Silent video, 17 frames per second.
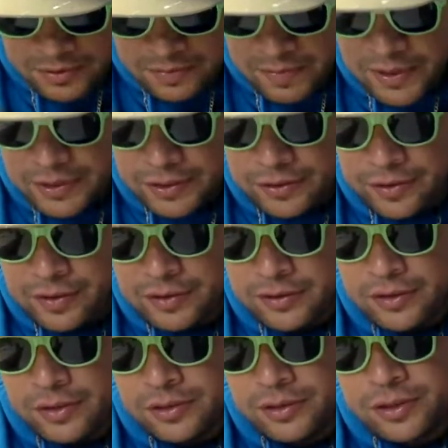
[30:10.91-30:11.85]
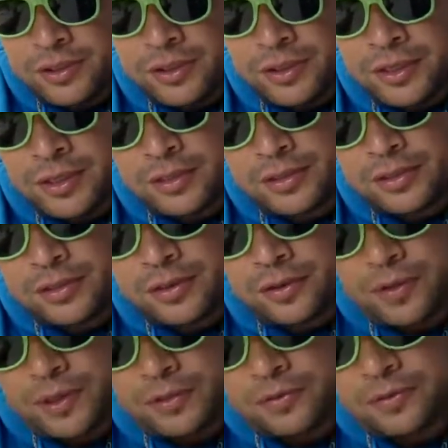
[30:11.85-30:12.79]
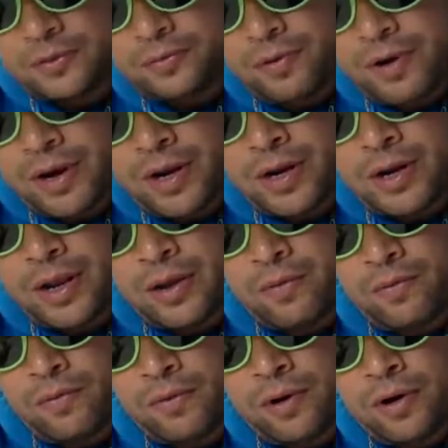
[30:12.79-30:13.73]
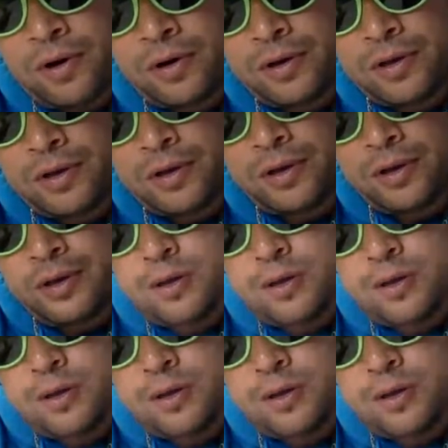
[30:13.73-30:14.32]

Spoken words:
Let's make sure it's legit. So this was written at work.